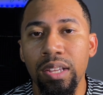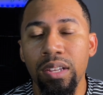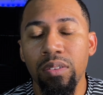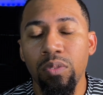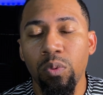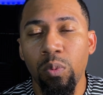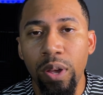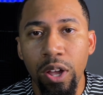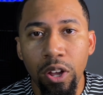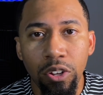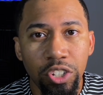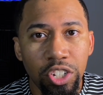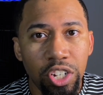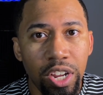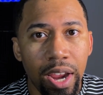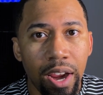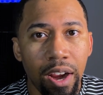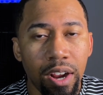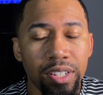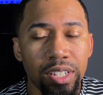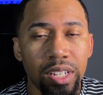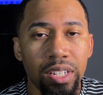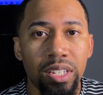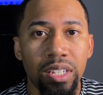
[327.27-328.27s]

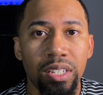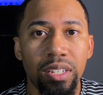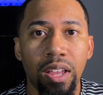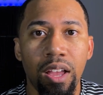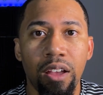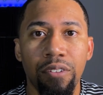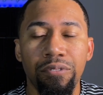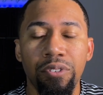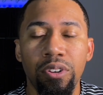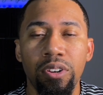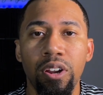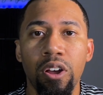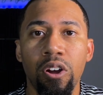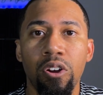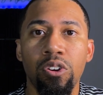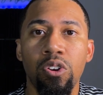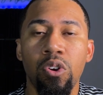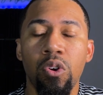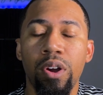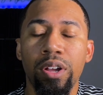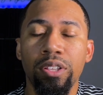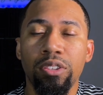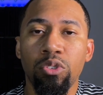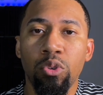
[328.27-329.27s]
wheelchairs and stuff, you know,
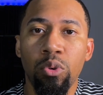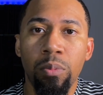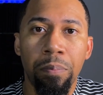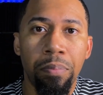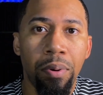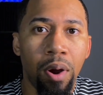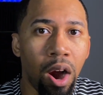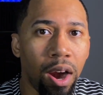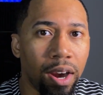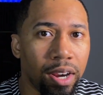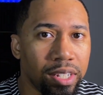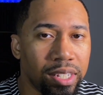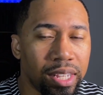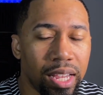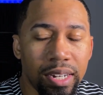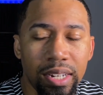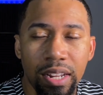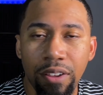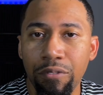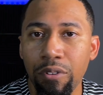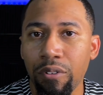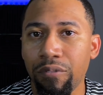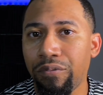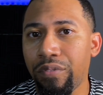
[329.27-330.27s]
going through parks at
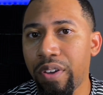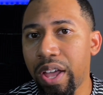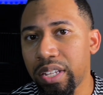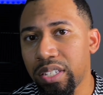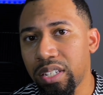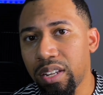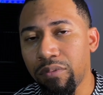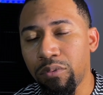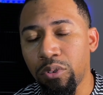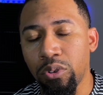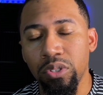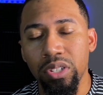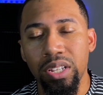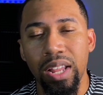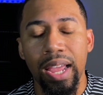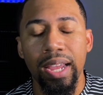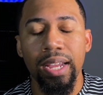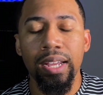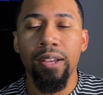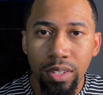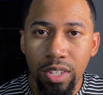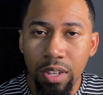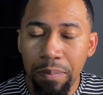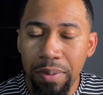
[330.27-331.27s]
different festivals. Like,
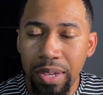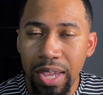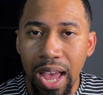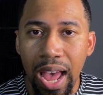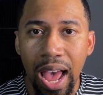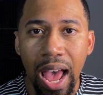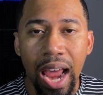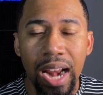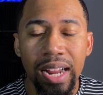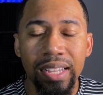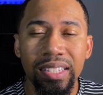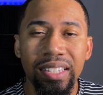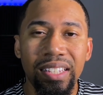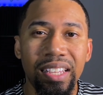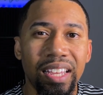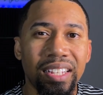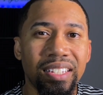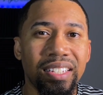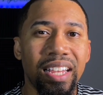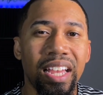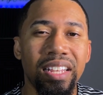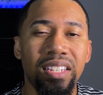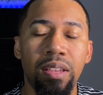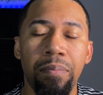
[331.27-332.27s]
to be honest, the
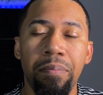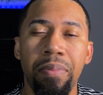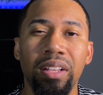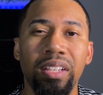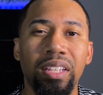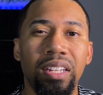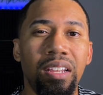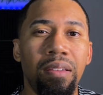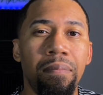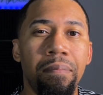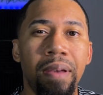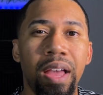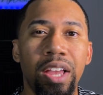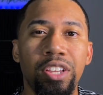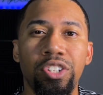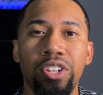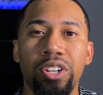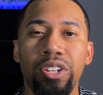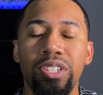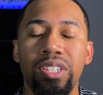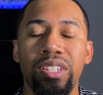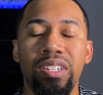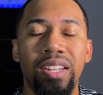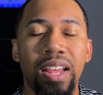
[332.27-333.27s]
accessibility
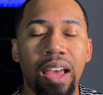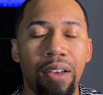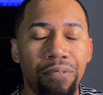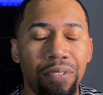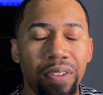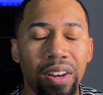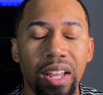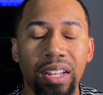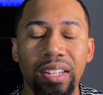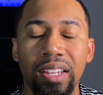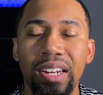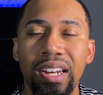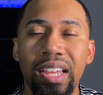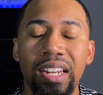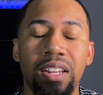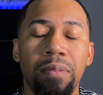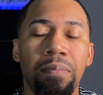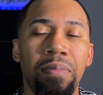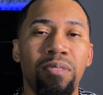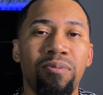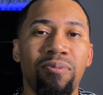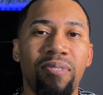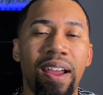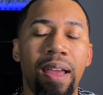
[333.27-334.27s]
measures definitely need to
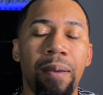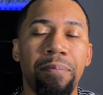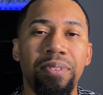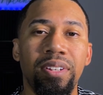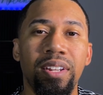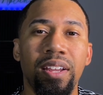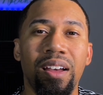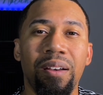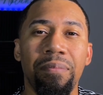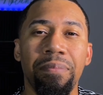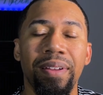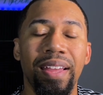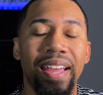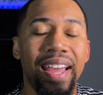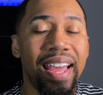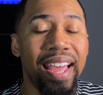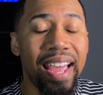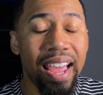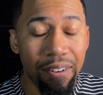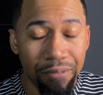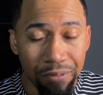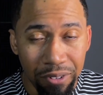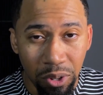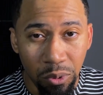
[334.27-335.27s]
be ramped up
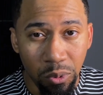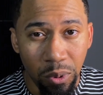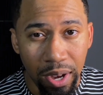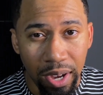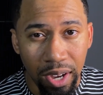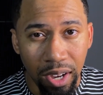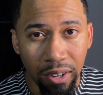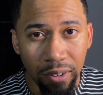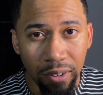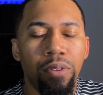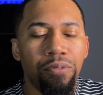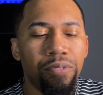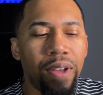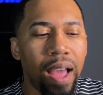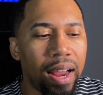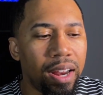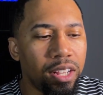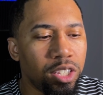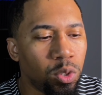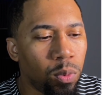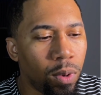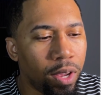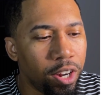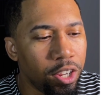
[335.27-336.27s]
everywhere. got a
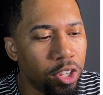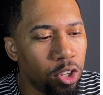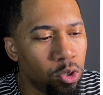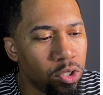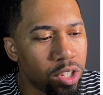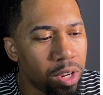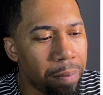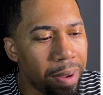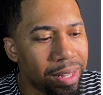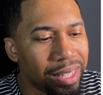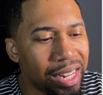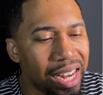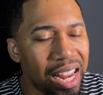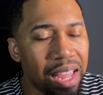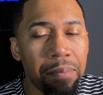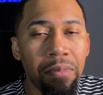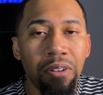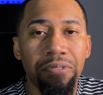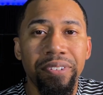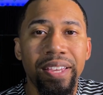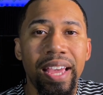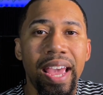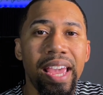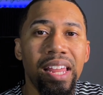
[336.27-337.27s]
Twitter user by the name
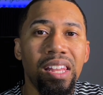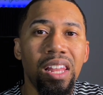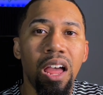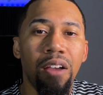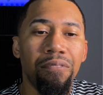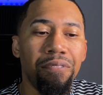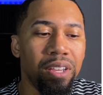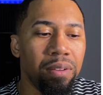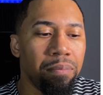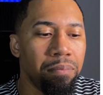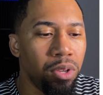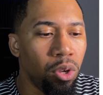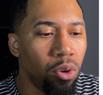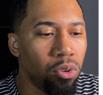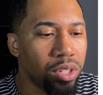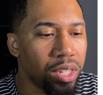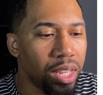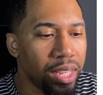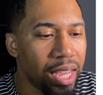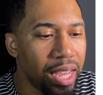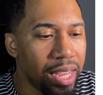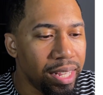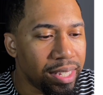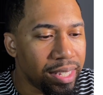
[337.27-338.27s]
of K Loving
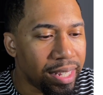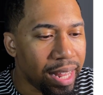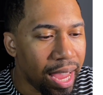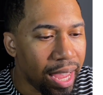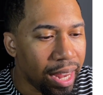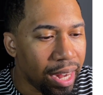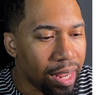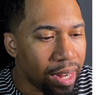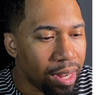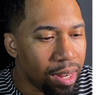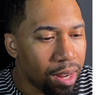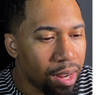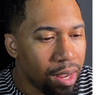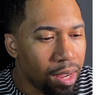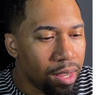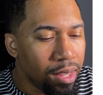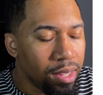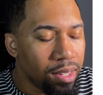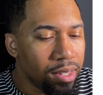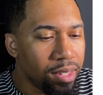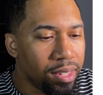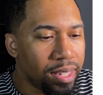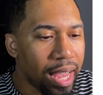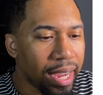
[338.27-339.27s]
Music. He stated,
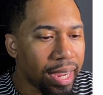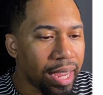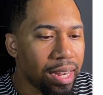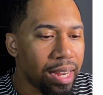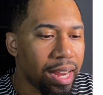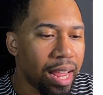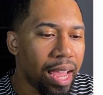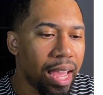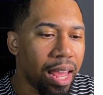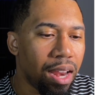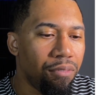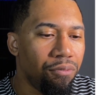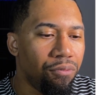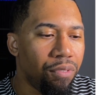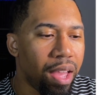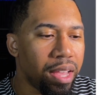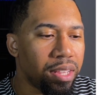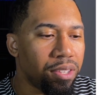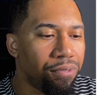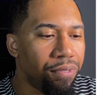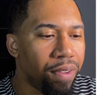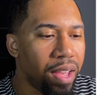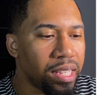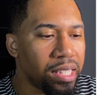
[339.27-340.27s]
"Second day at
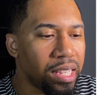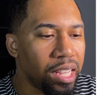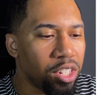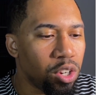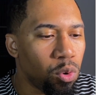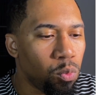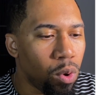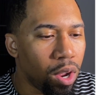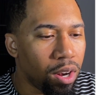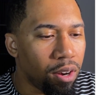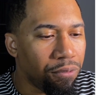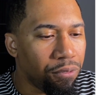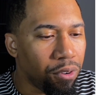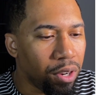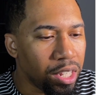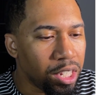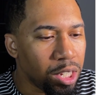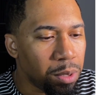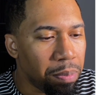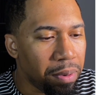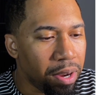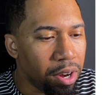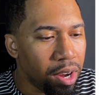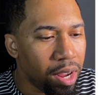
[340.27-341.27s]
InvestFest, such a wonderful
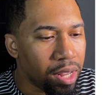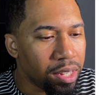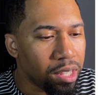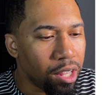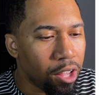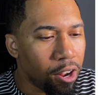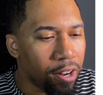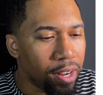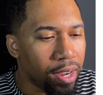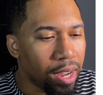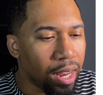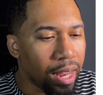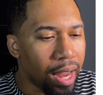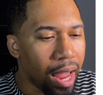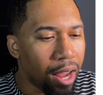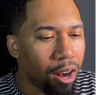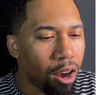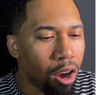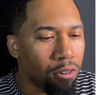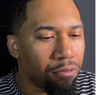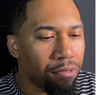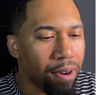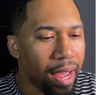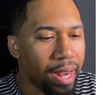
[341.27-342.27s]
experience, learning a lot
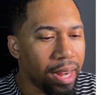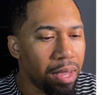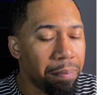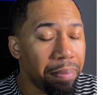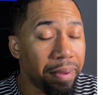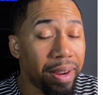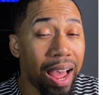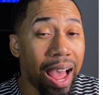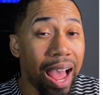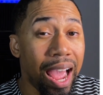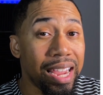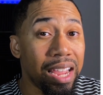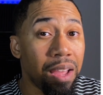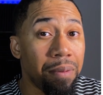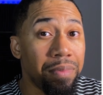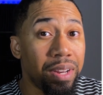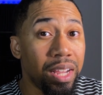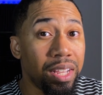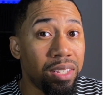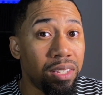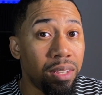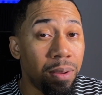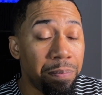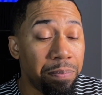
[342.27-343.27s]
already, but I am
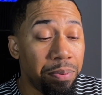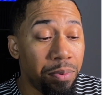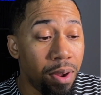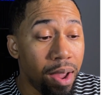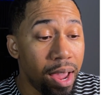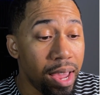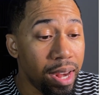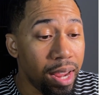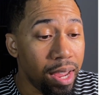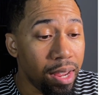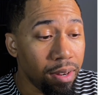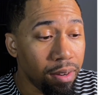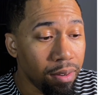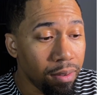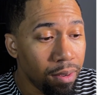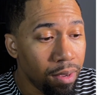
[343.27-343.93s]
disappointed